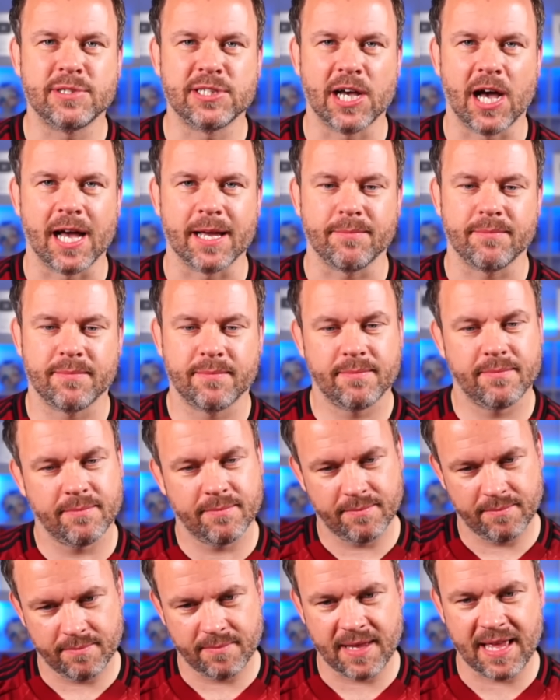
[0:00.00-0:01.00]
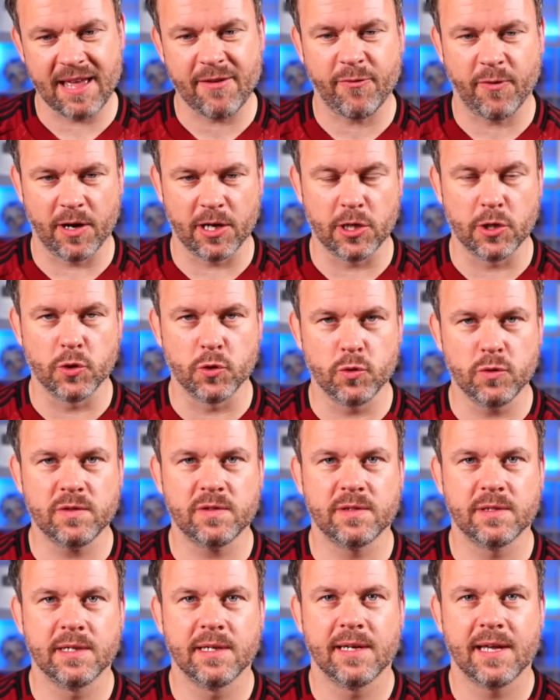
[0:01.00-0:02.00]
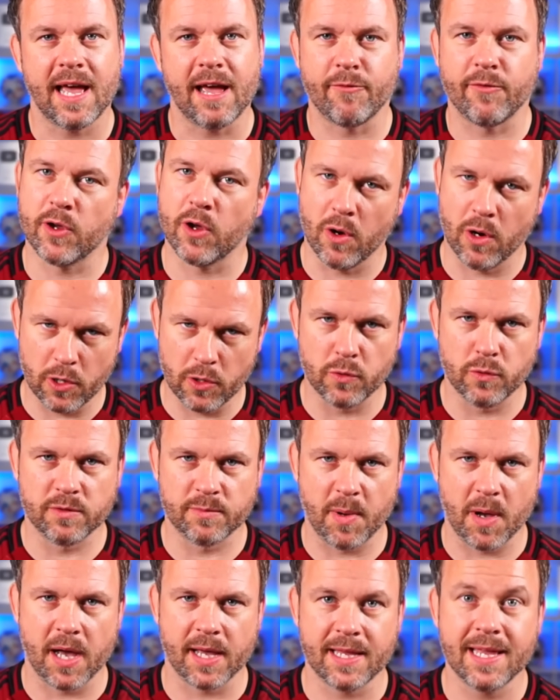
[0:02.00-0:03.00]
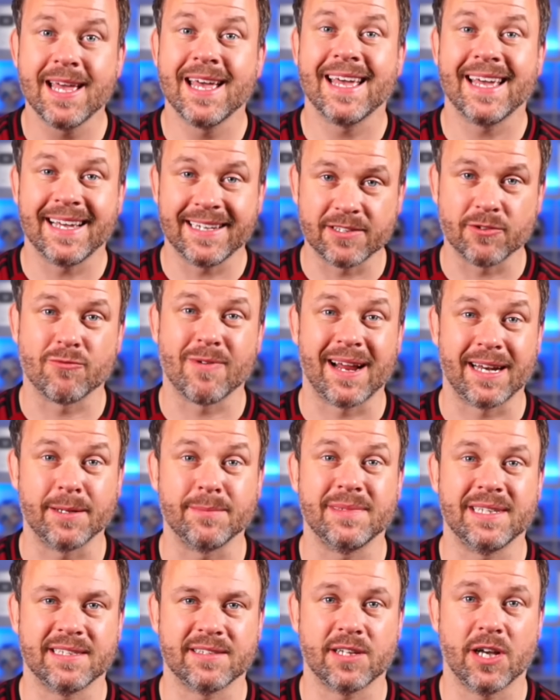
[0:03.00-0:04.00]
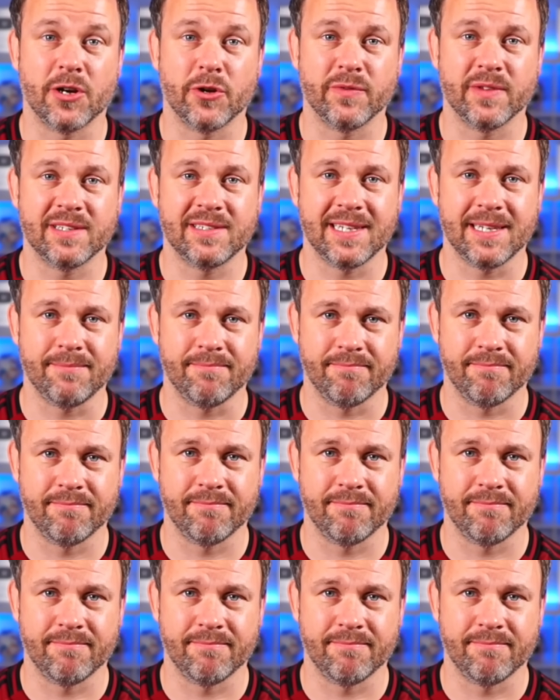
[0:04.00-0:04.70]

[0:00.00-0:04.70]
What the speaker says: time. If I lose, every goal I lose by is a random discard on the team.